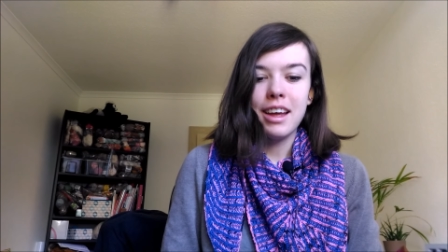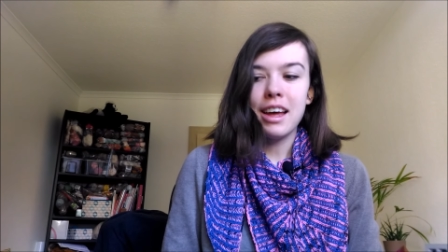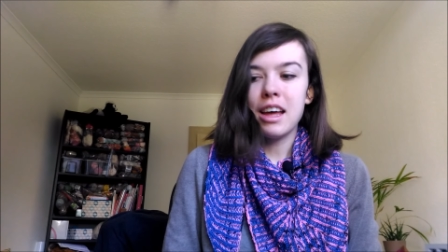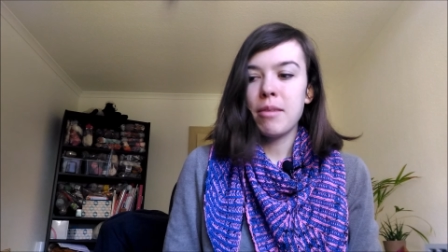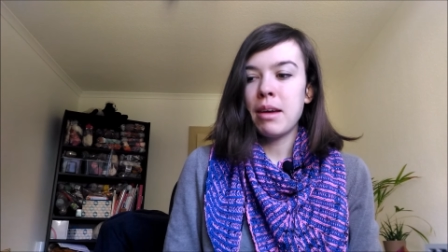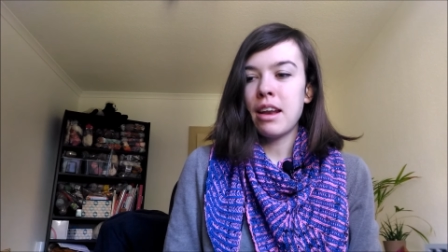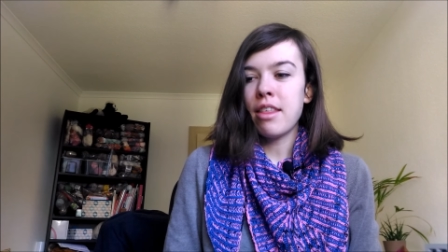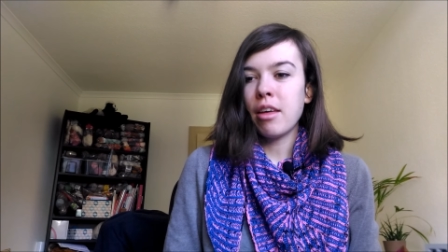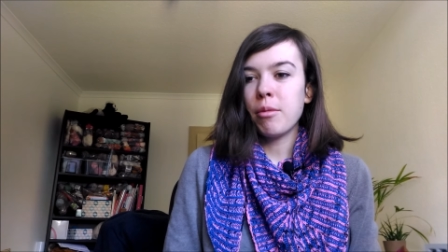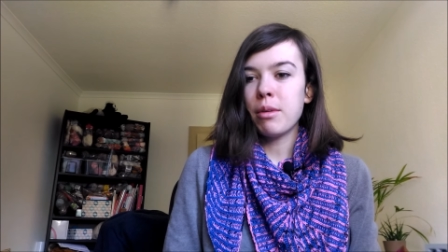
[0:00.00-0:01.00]
Um, and I
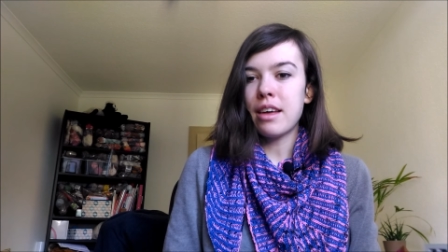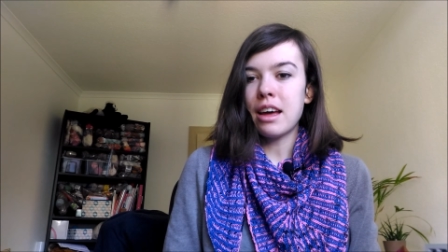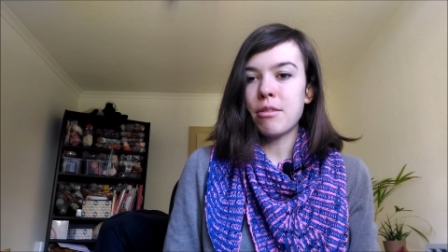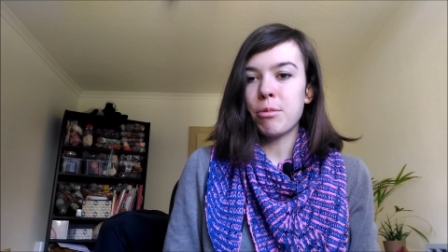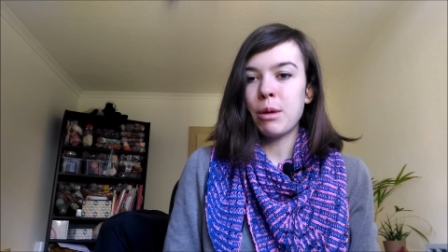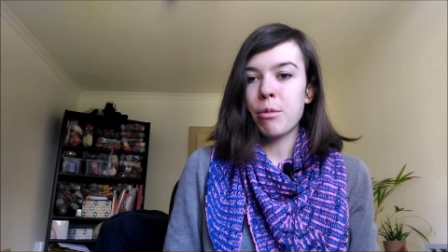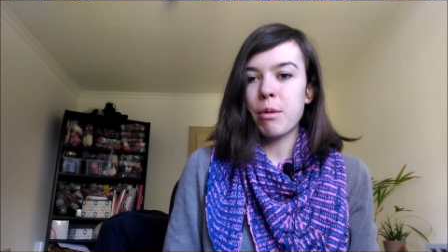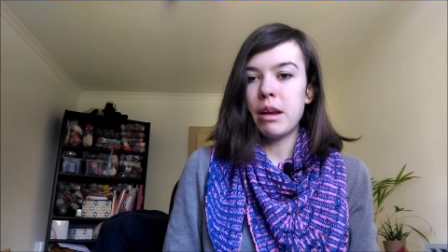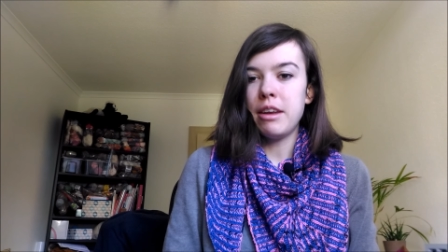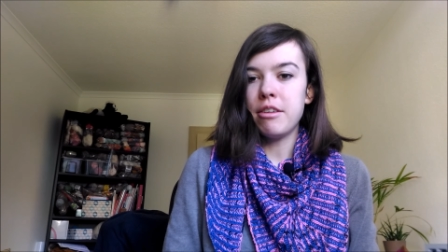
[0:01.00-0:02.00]
think with that, we are
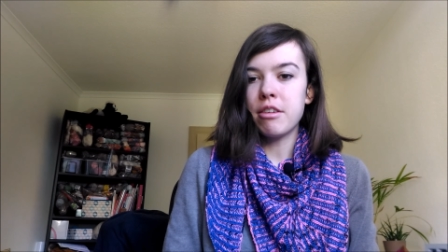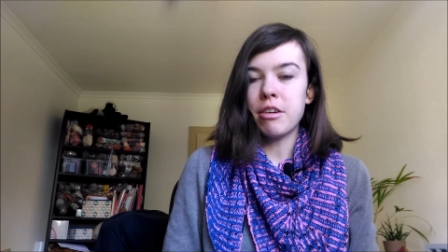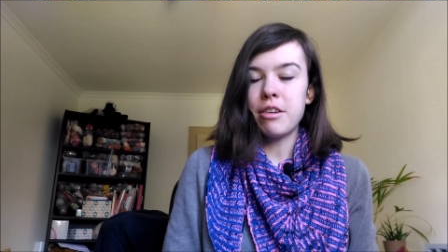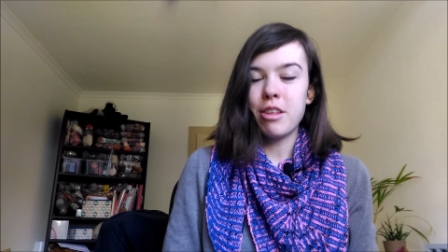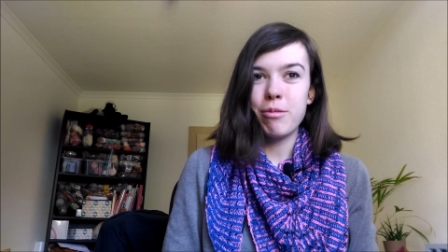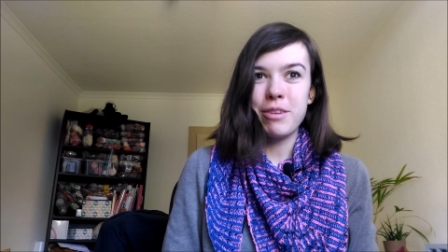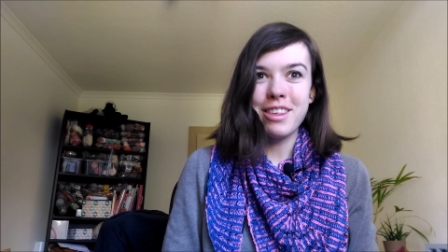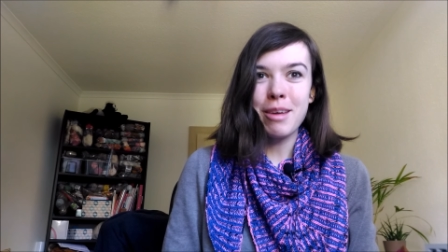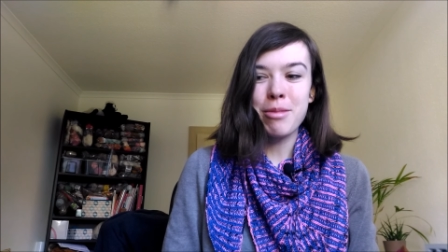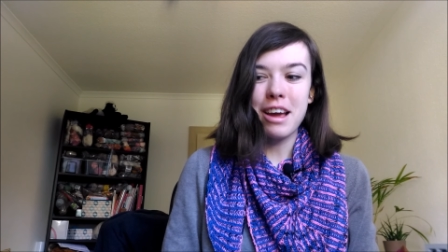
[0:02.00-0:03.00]
ready to go into some
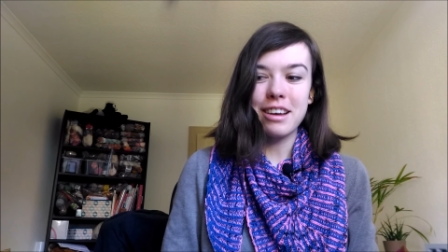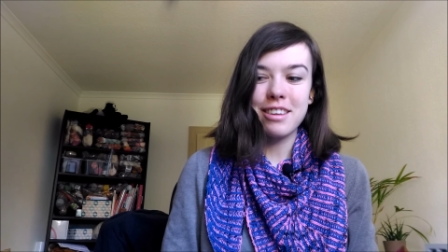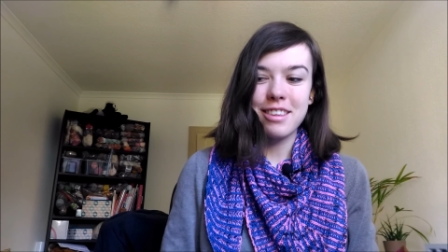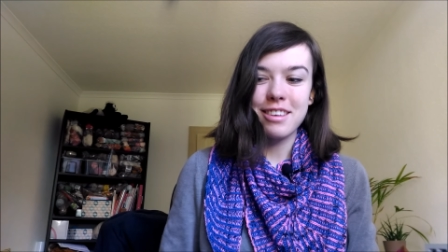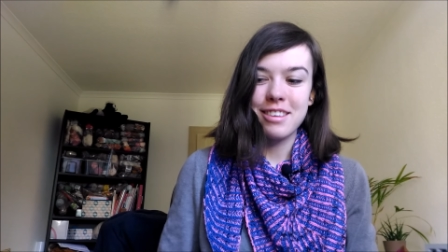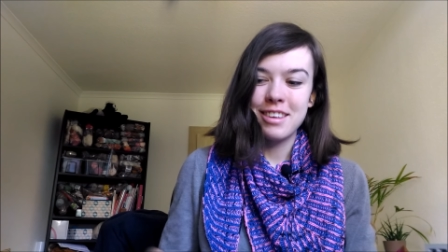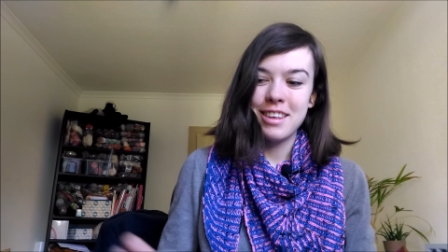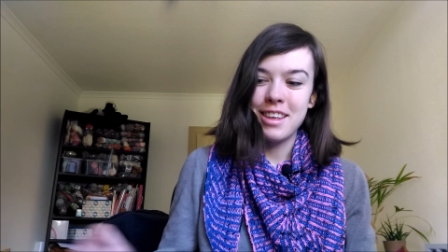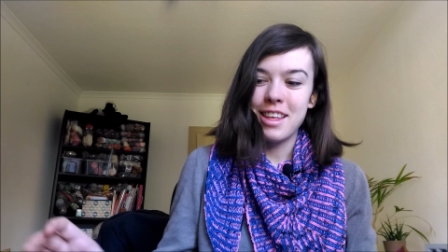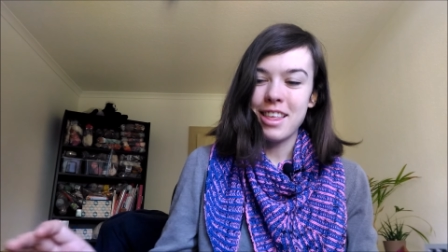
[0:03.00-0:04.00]
finished objects.
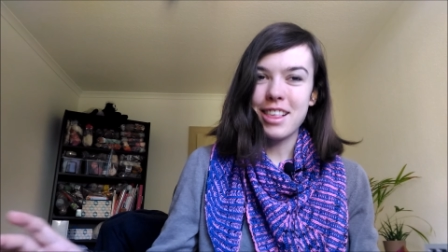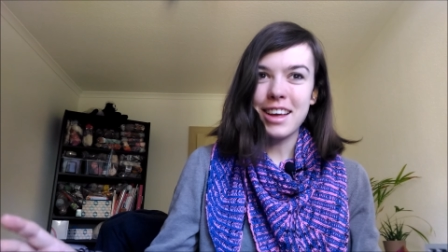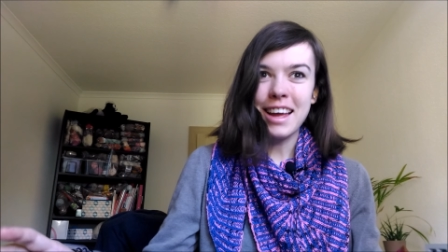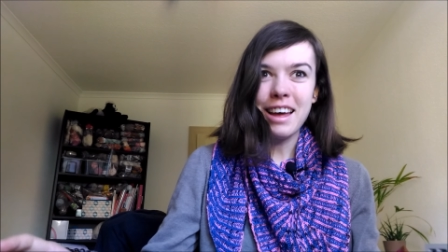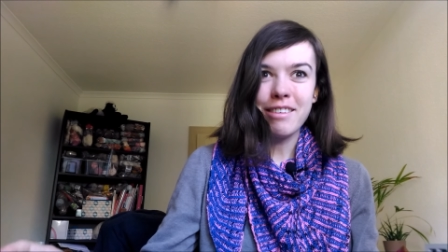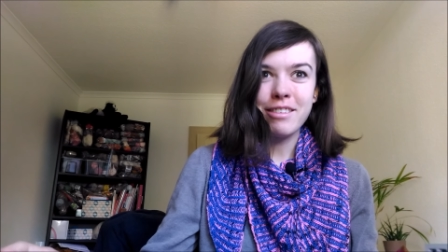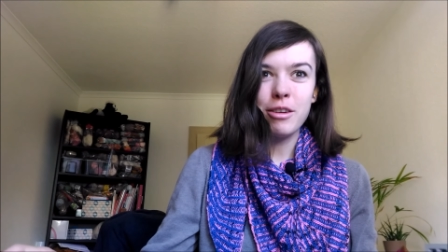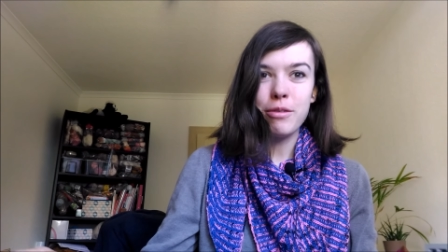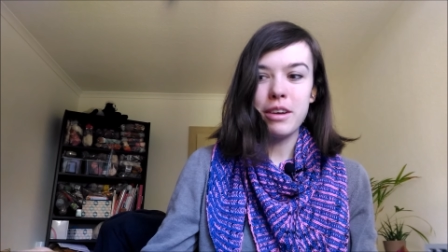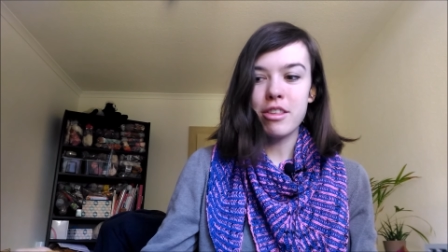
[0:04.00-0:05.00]
So I have
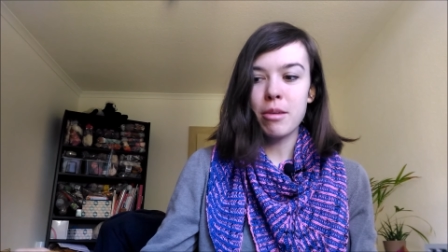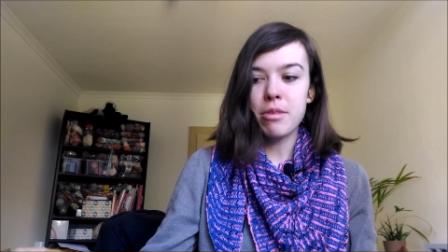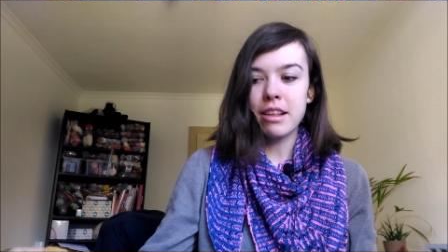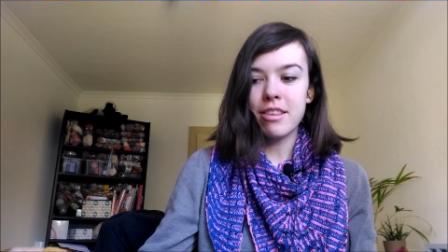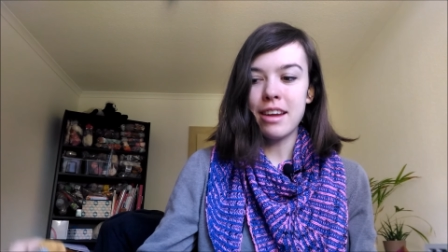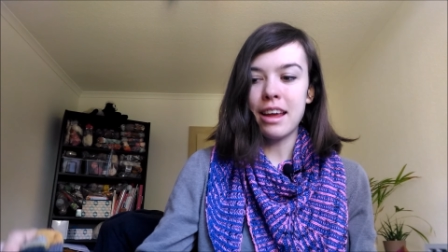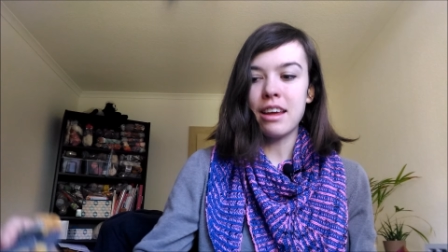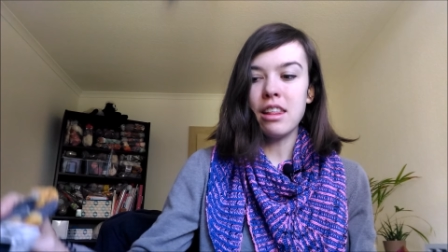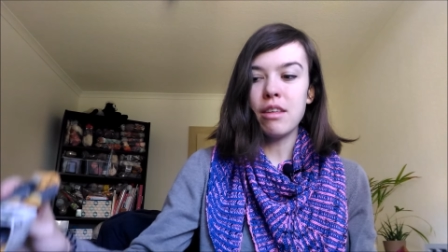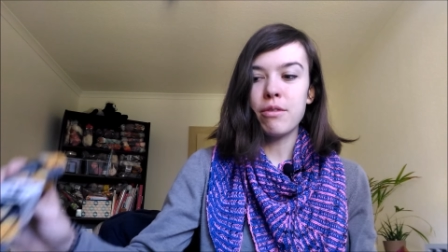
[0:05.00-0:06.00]
two finished objects
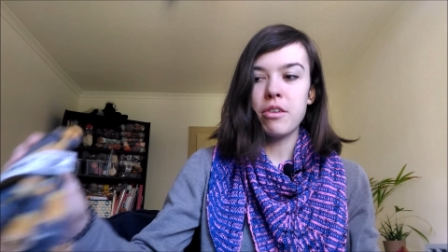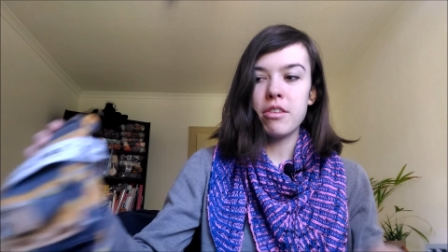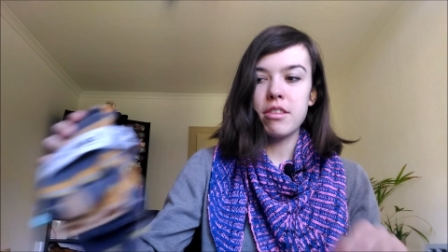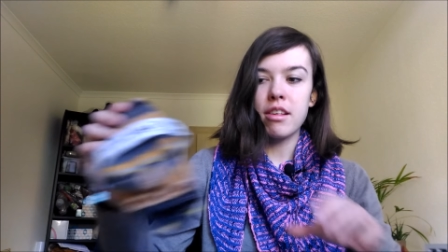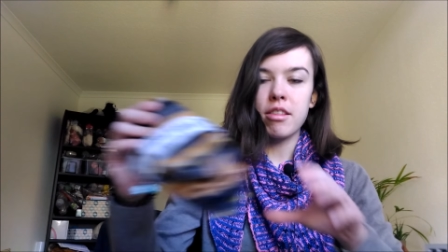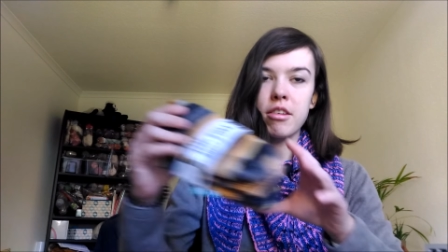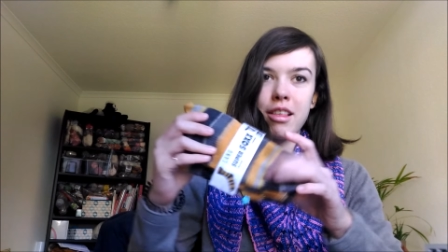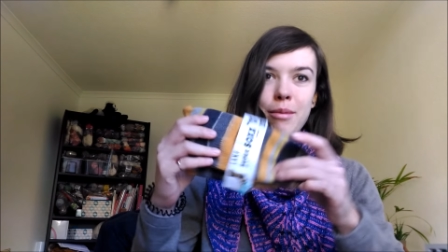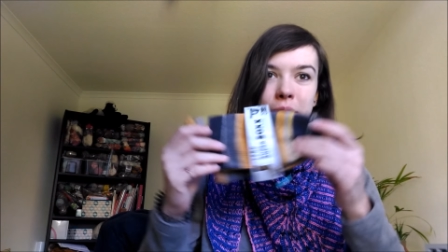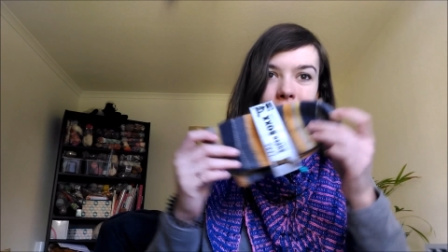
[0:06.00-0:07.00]
today. The first is not a
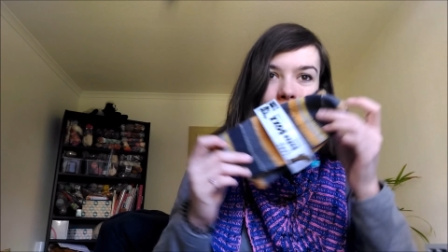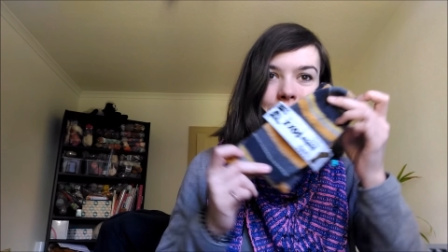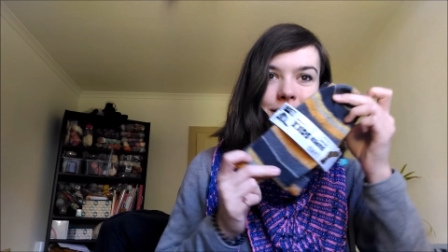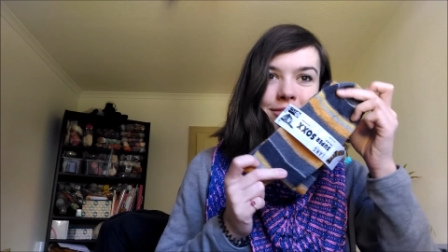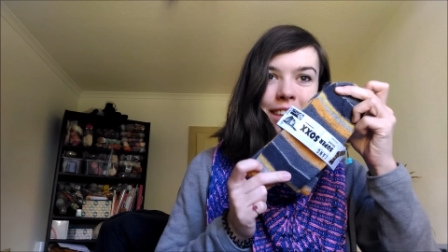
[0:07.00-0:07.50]
surprise.